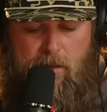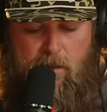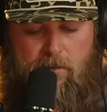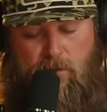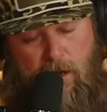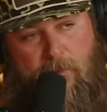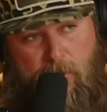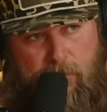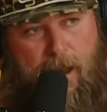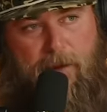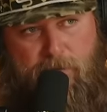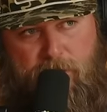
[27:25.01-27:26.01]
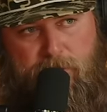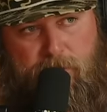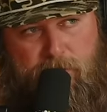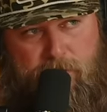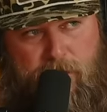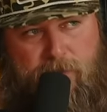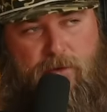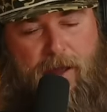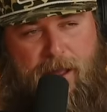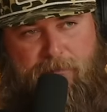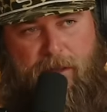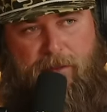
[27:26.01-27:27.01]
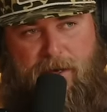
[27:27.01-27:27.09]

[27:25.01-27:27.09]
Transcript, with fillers: So a lot more back pressure. Even though I have that